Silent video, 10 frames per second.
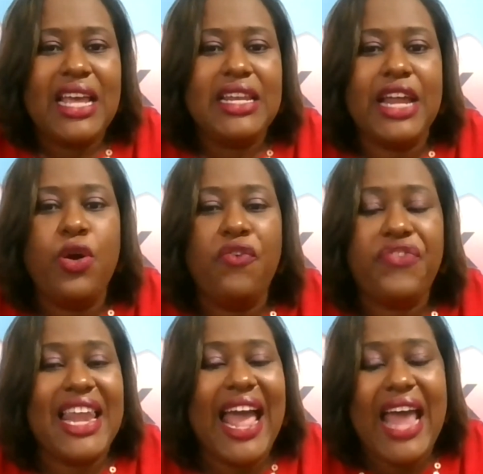they don't
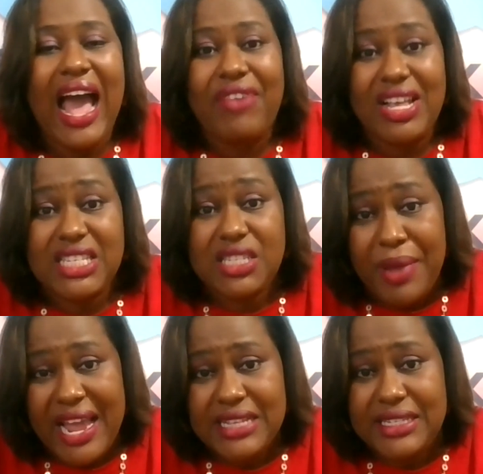feel like they have a
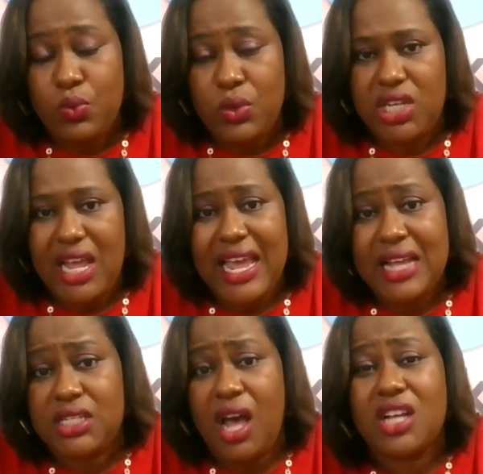space in which they
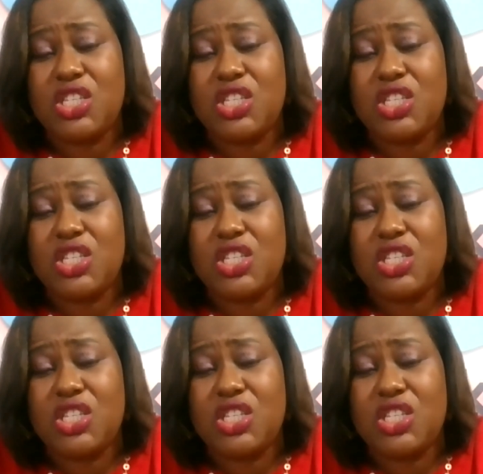can talk.